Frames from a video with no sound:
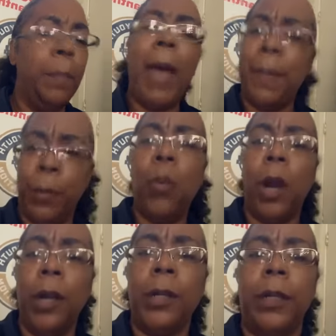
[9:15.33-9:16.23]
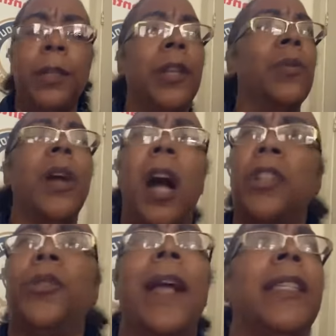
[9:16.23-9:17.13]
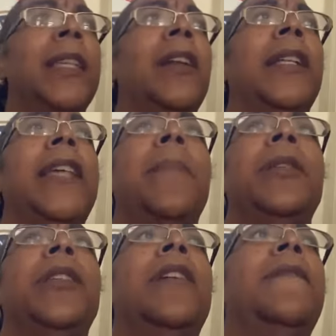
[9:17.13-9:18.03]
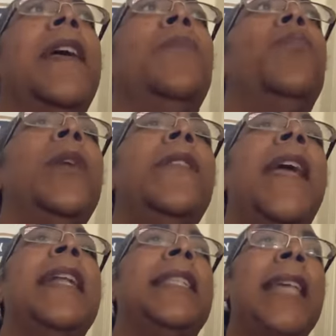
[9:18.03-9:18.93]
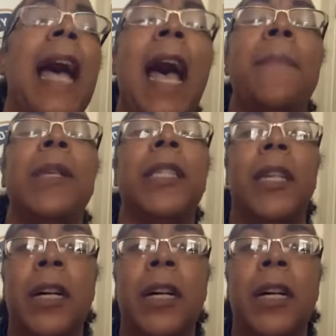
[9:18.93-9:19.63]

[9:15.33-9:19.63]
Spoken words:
paperwork, contracts and all that type of stuff. And when that time is